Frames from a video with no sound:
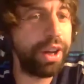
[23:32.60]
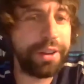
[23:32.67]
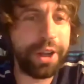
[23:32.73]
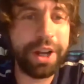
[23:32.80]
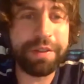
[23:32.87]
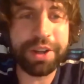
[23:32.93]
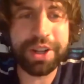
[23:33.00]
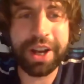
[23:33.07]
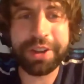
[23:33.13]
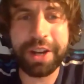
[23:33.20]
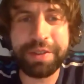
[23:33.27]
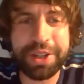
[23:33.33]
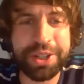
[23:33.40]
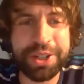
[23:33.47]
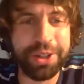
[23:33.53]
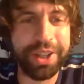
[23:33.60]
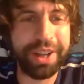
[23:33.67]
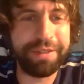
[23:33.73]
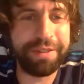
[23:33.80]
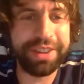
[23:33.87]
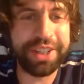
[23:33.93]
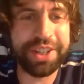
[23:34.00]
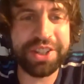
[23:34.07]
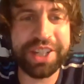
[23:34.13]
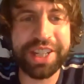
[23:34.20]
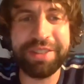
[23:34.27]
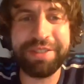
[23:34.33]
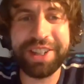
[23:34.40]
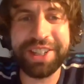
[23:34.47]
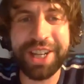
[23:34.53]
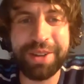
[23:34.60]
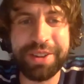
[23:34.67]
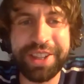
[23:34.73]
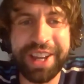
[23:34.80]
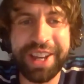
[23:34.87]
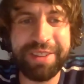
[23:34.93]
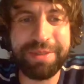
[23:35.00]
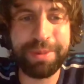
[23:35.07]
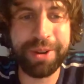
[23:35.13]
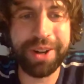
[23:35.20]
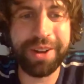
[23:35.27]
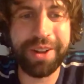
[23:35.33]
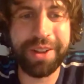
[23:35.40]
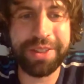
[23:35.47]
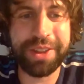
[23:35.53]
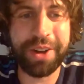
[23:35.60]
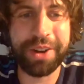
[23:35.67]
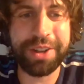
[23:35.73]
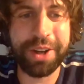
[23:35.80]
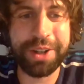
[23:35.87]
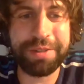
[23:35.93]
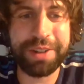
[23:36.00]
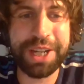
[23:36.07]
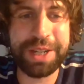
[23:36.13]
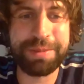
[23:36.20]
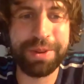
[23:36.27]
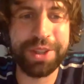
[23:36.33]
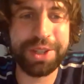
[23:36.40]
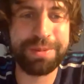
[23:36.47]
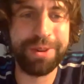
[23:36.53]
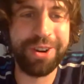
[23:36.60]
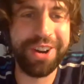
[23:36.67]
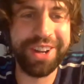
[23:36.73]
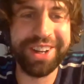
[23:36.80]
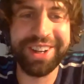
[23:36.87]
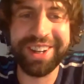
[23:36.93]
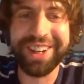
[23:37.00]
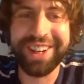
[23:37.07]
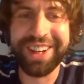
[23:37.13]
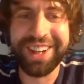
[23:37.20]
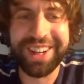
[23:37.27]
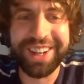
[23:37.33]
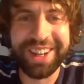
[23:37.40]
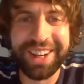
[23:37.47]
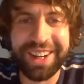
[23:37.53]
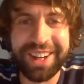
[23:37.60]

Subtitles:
don't know if you saw that. Did you see the video that Dave put on his Facebook this morning? I've